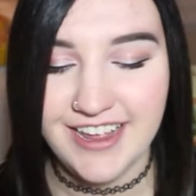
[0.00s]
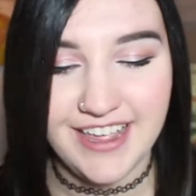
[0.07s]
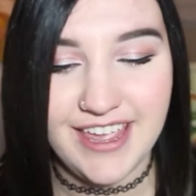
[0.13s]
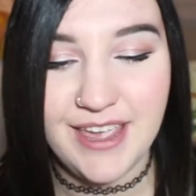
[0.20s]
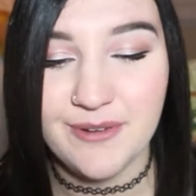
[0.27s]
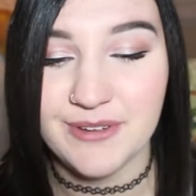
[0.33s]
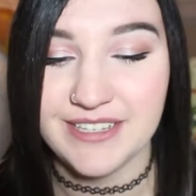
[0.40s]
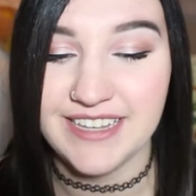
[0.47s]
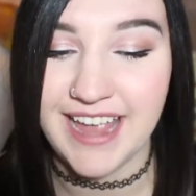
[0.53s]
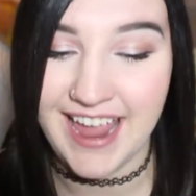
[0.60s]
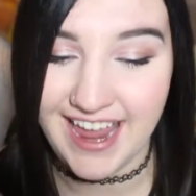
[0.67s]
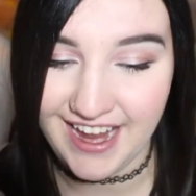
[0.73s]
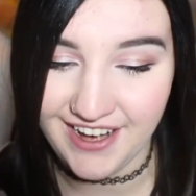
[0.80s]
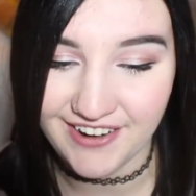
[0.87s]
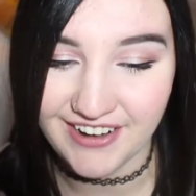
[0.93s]
he was
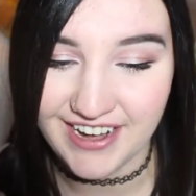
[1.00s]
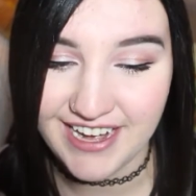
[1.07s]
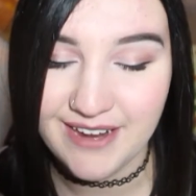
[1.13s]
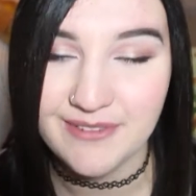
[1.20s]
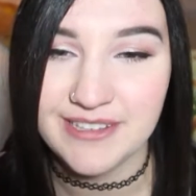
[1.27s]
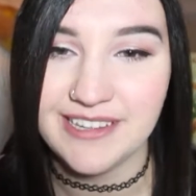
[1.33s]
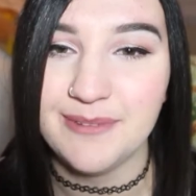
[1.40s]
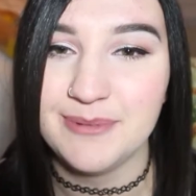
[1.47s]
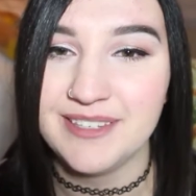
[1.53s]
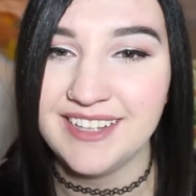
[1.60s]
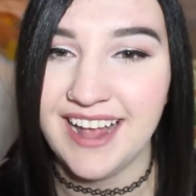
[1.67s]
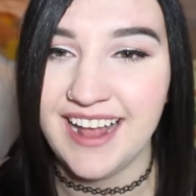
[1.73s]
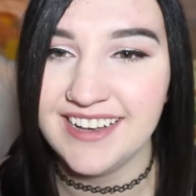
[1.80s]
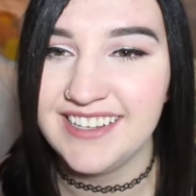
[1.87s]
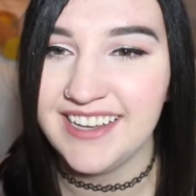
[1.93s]
angry. He was
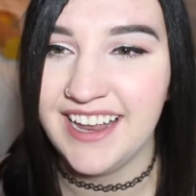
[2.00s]
upset.